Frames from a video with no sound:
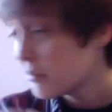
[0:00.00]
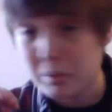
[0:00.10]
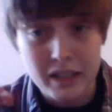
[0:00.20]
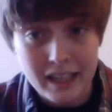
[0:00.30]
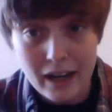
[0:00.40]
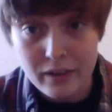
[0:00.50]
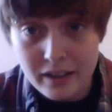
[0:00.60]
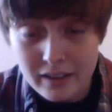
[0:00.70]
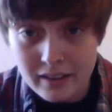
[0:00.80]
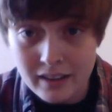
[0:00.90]
putting out
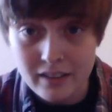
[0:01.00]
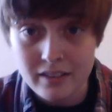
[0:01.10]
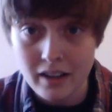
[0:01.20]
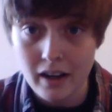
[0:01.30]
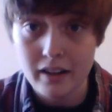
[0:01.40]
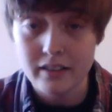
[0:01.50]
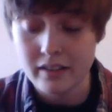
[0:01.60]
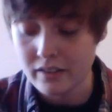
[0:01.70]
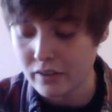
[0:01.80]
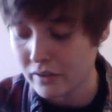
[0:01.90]
these thoughts
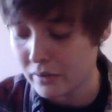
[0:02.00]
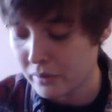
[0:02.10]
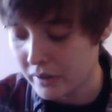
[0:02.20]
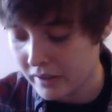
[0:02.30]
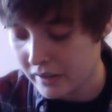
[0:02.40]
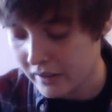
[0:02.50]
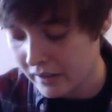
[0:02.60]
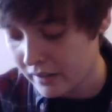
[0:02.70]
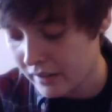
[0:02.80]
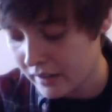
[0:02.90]
into
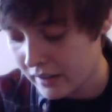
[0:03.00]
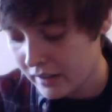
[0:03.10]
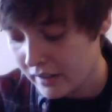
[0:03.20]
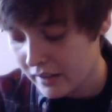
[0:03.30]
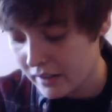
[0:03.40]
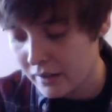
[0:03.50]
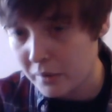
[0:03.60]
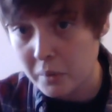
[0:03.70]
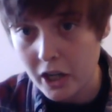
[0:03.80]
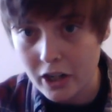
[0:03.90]
the
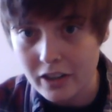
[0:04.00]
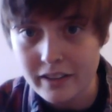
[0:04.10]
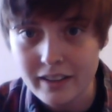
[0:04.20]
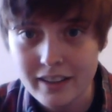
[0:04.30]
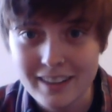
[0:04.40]
world,